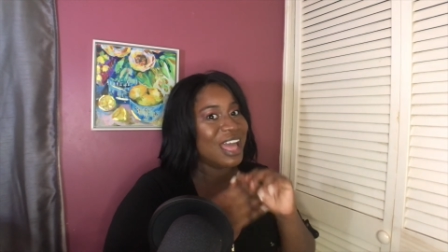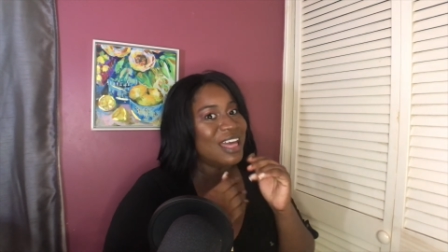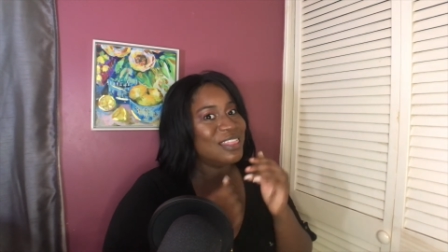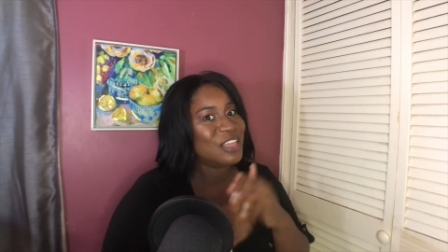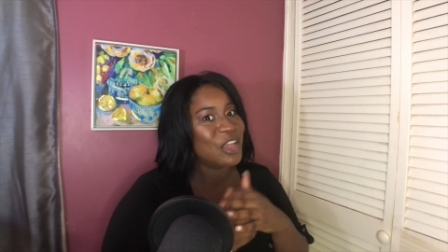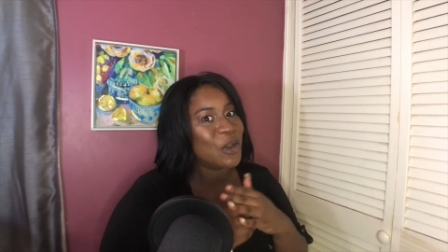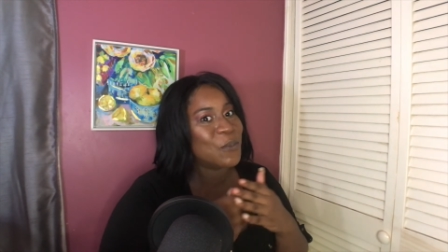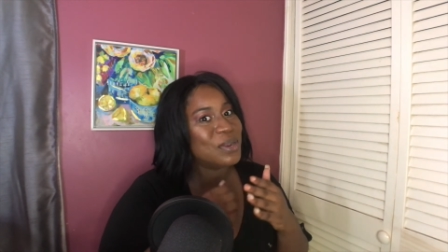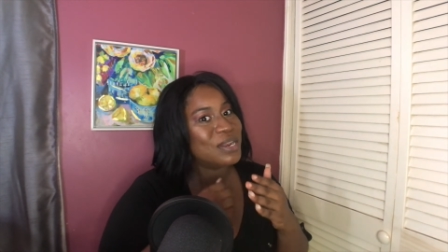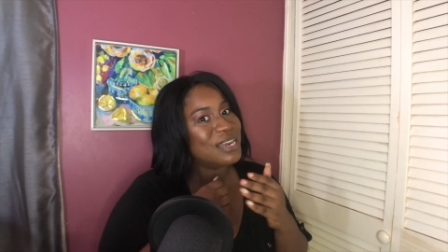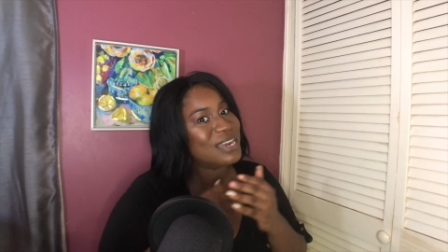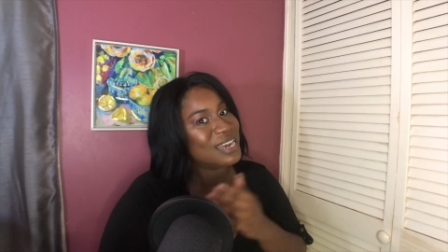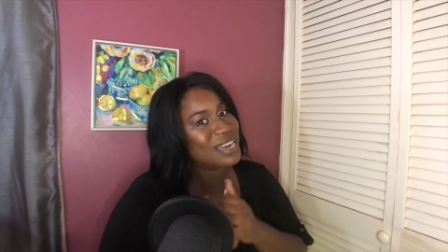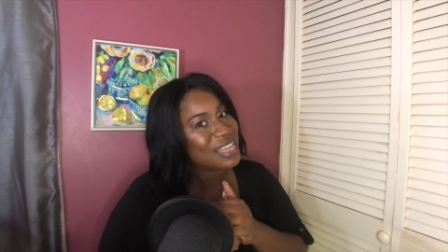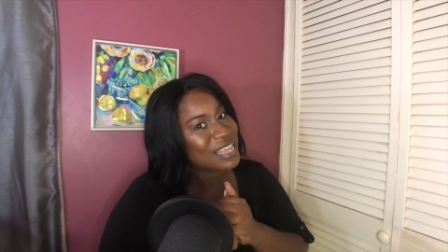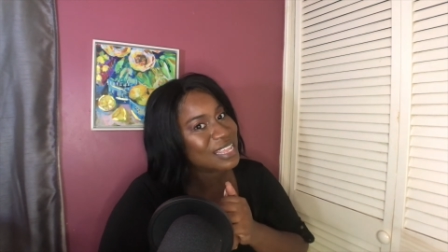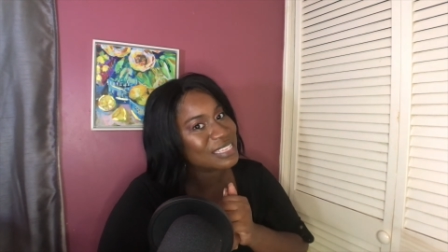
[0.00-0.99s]
there will
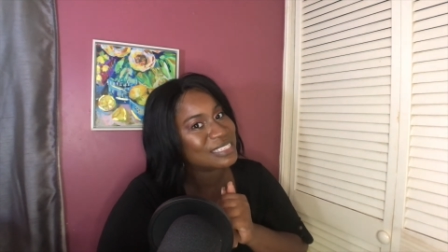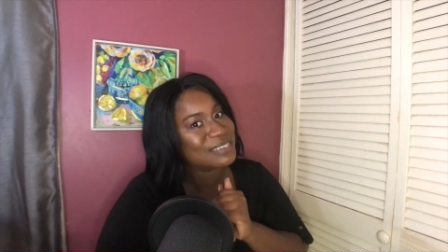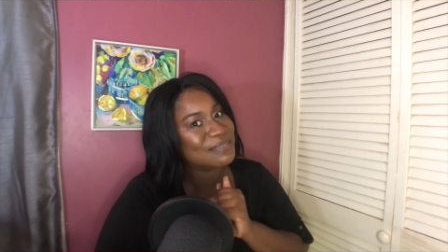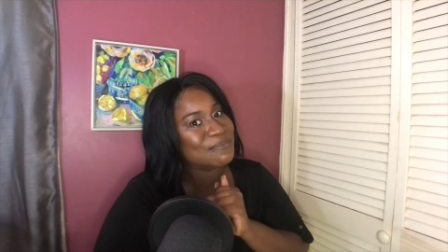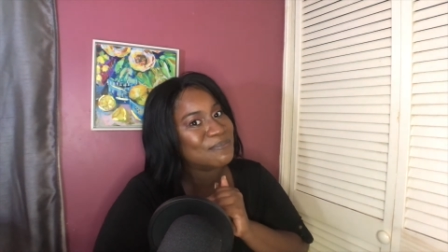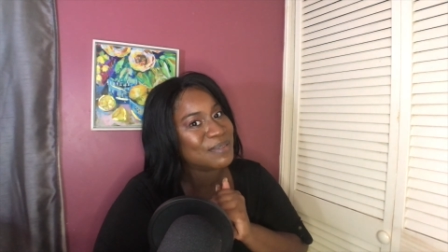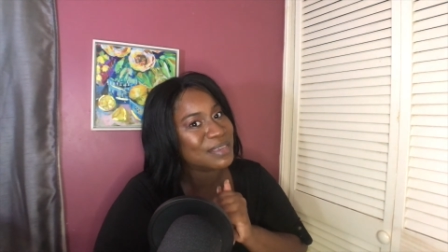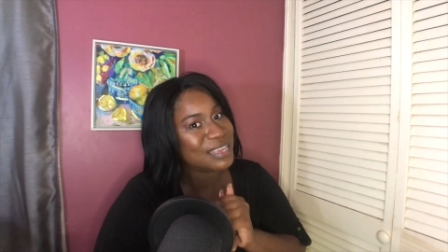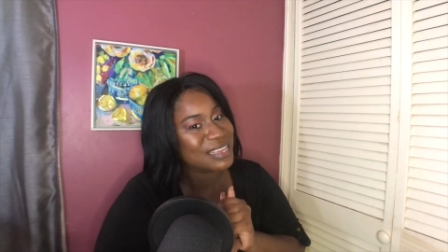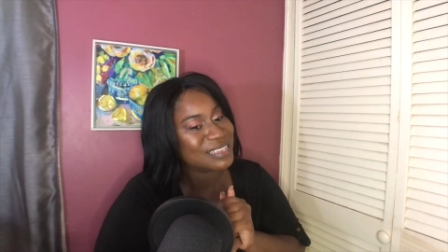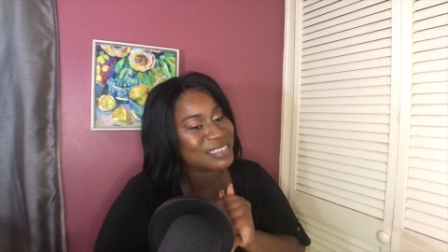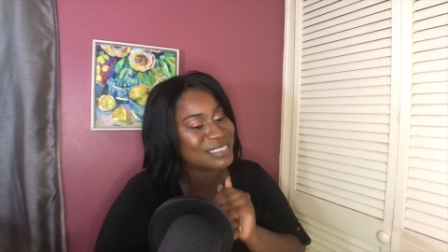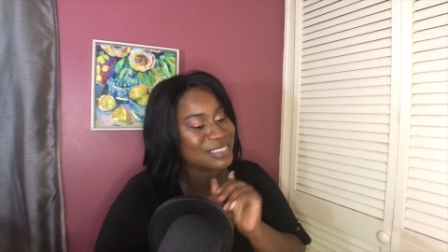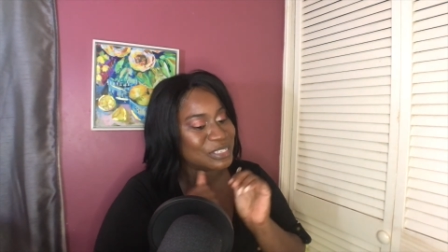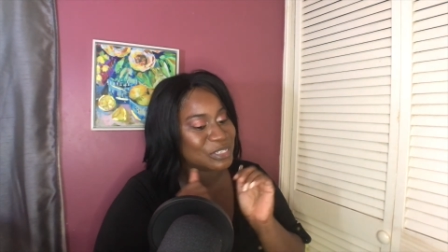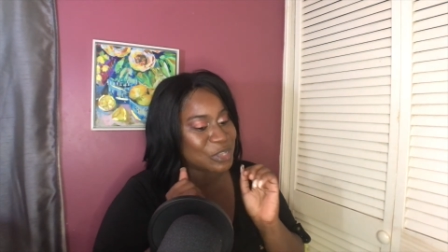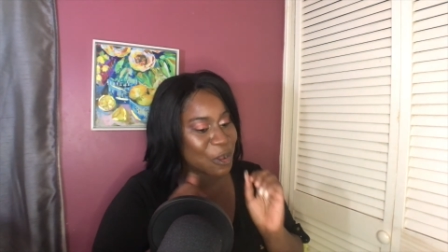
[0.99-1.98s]
need to be
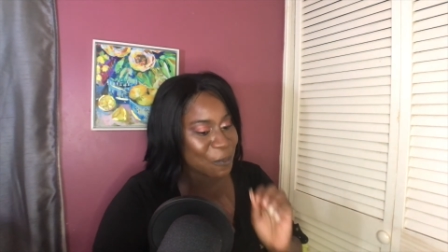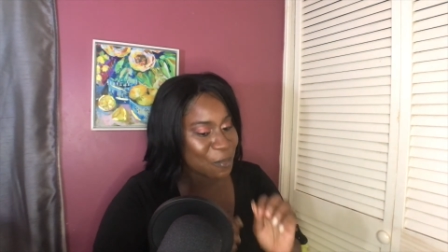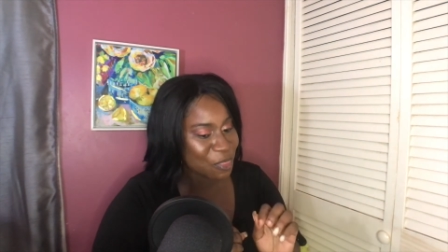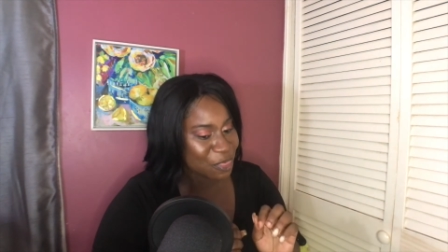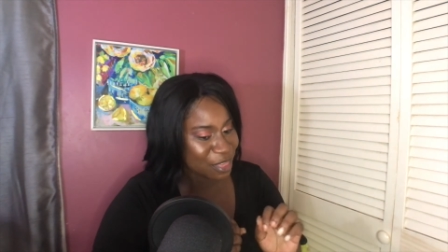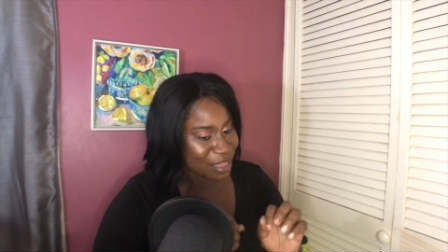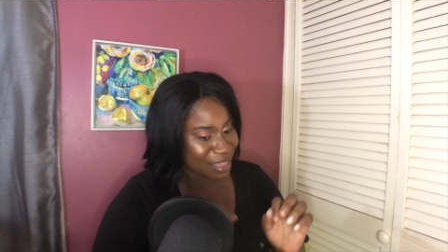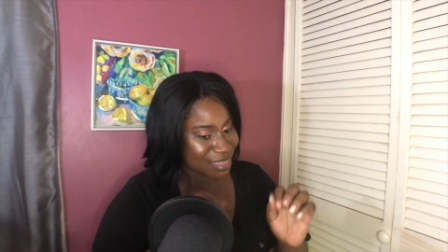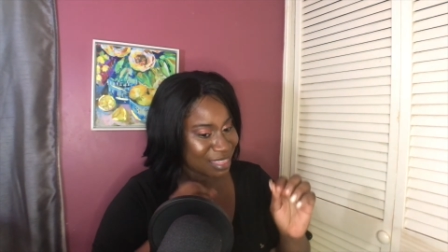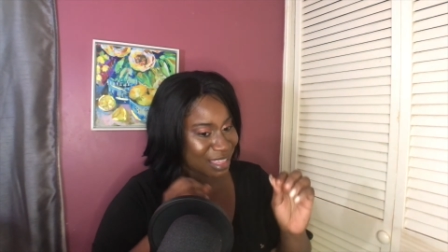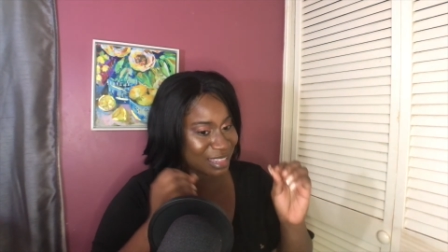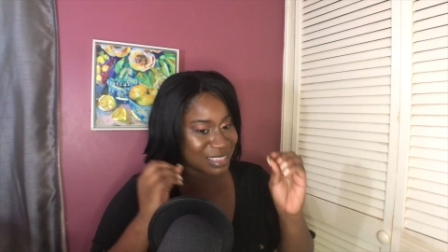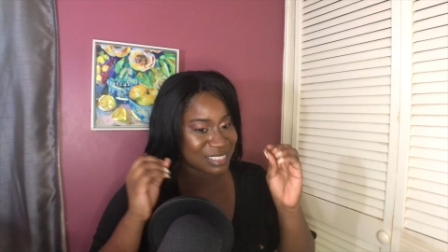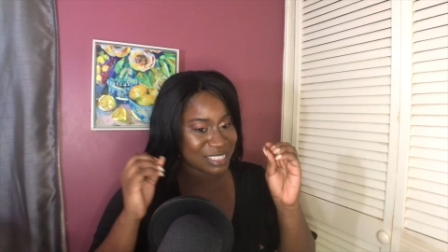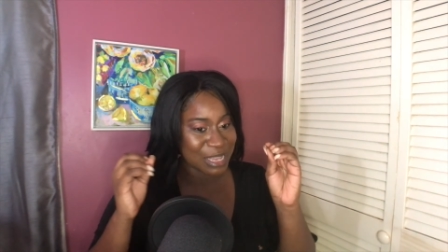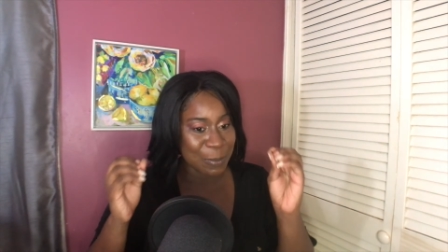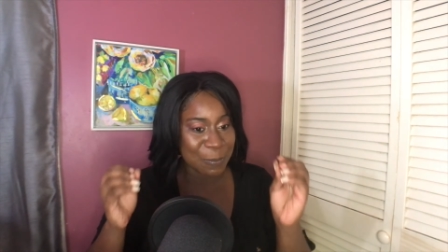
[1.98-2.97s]
something
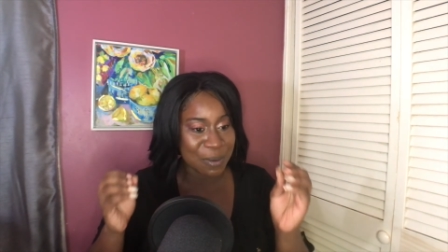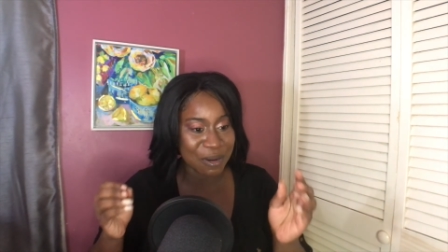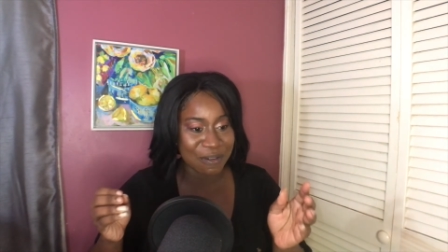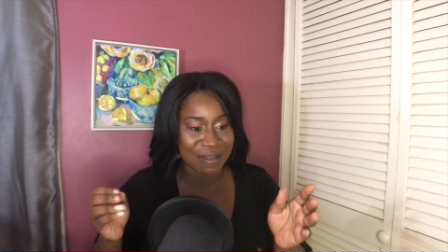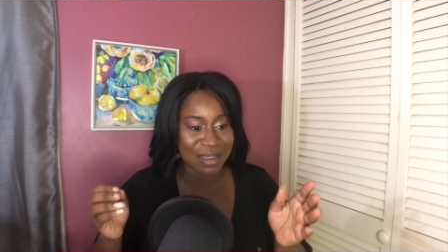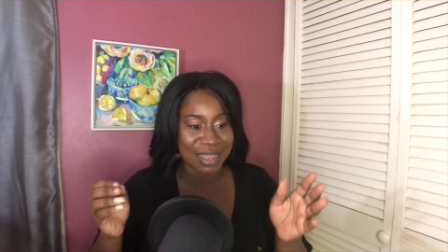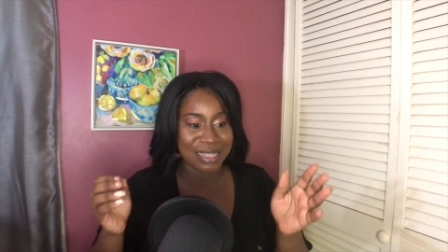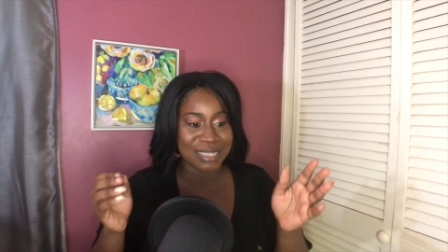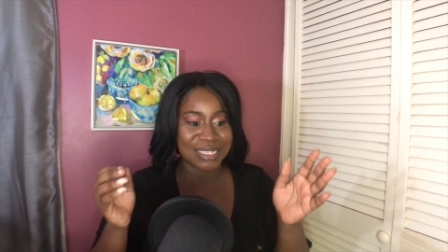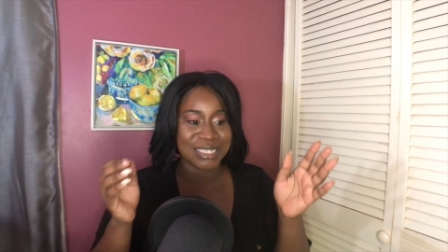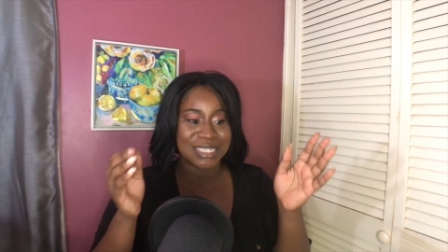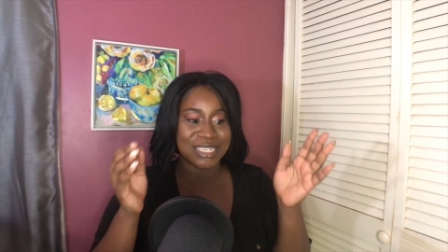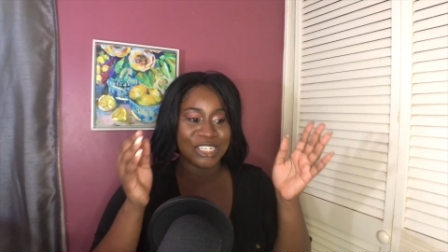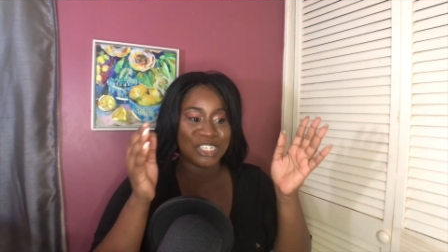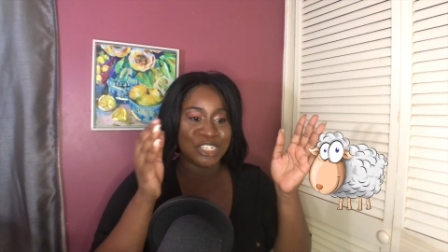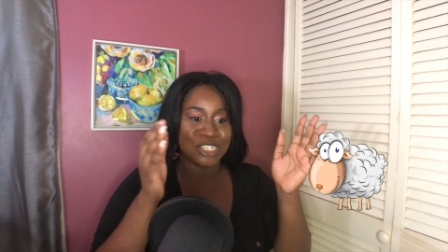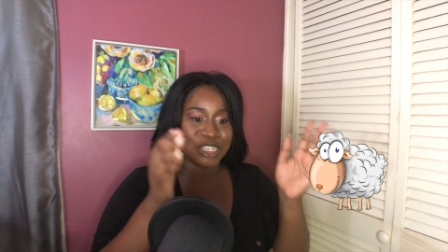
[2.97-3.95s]
that separates the
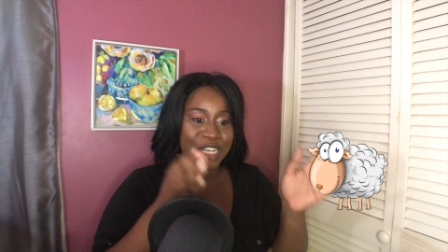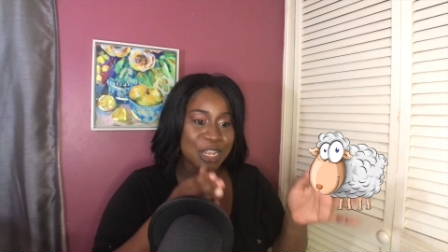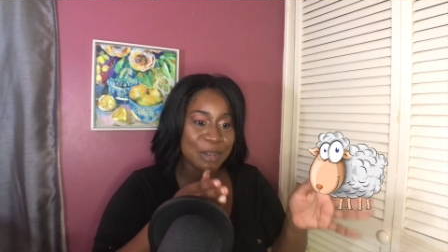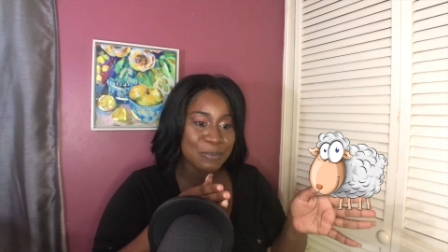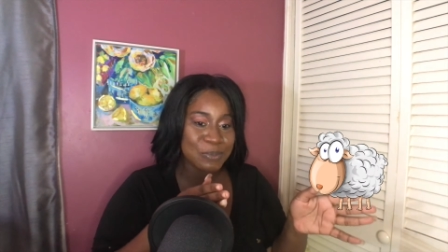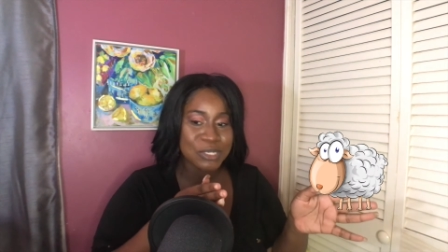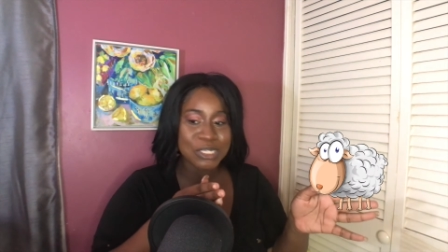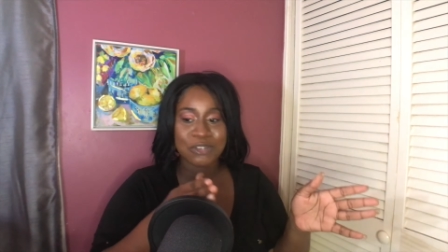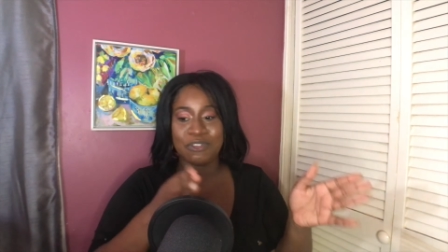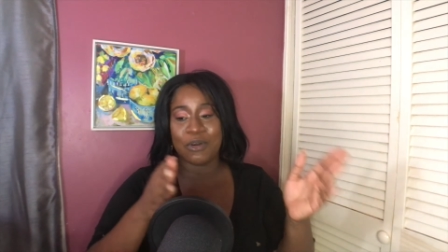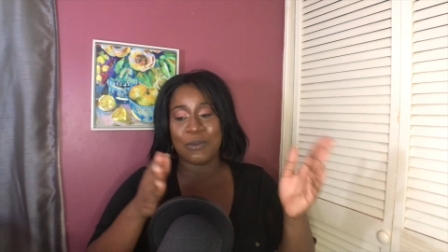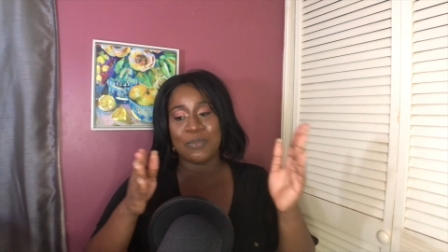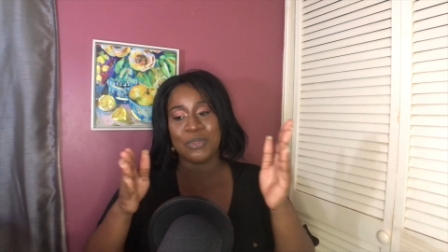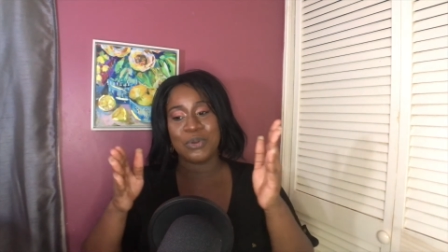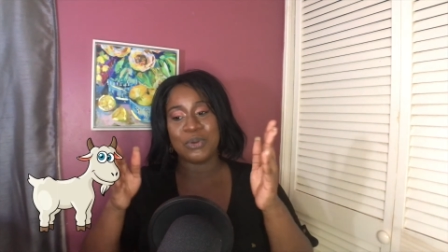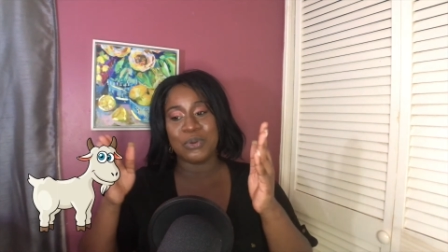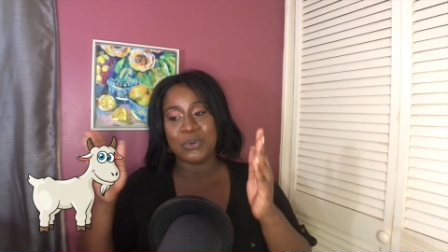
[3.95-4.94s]
sheep from
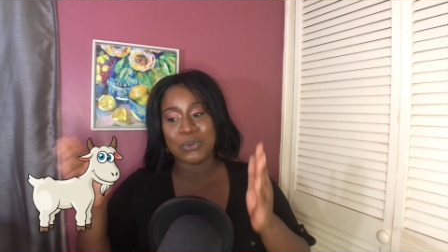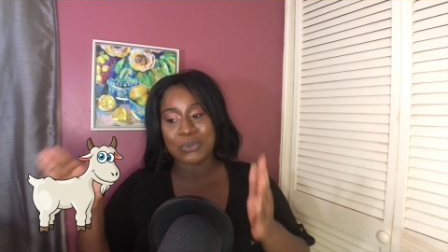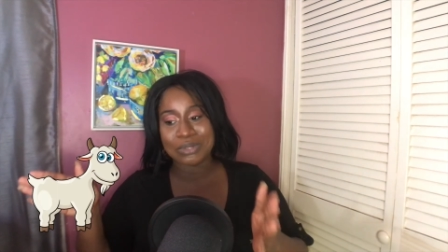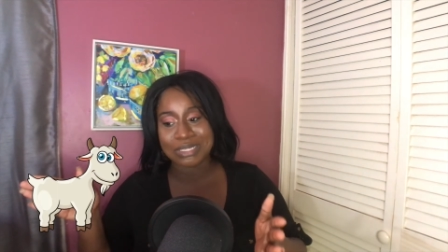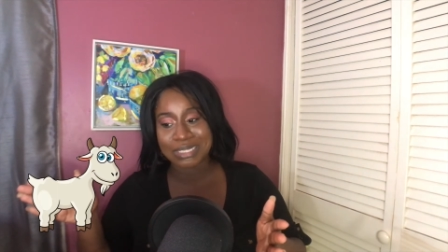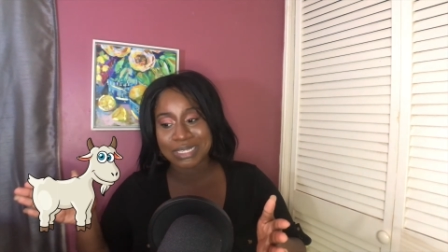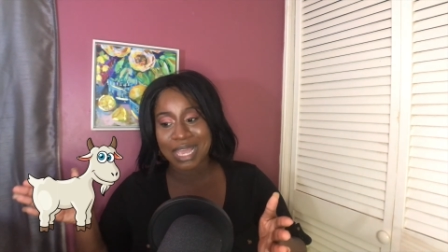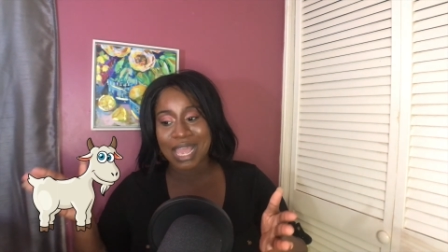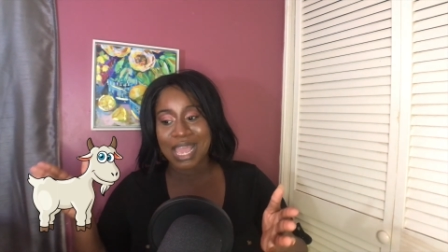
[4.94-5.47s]
the goats,